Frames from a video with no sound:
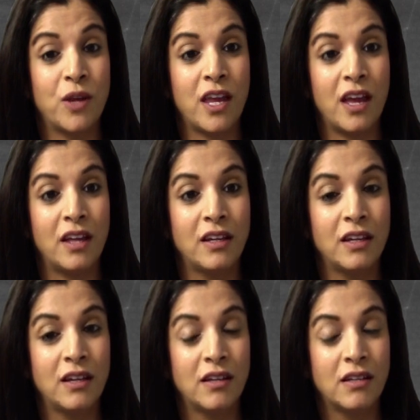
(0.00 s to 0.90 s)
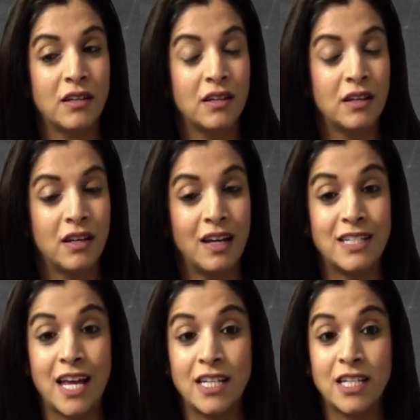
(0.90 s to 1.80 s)
can.
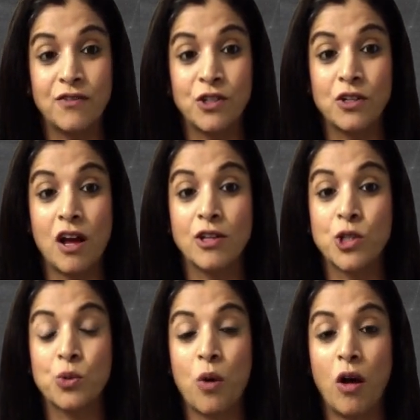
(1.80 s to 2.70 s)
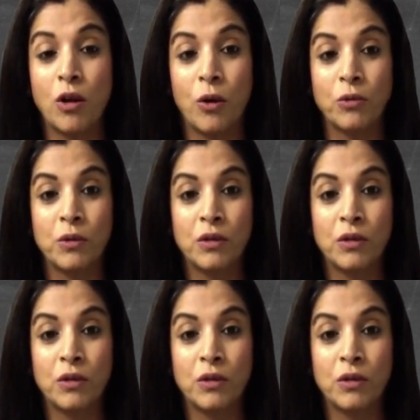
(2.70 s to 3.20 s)
Attentive to not swallow.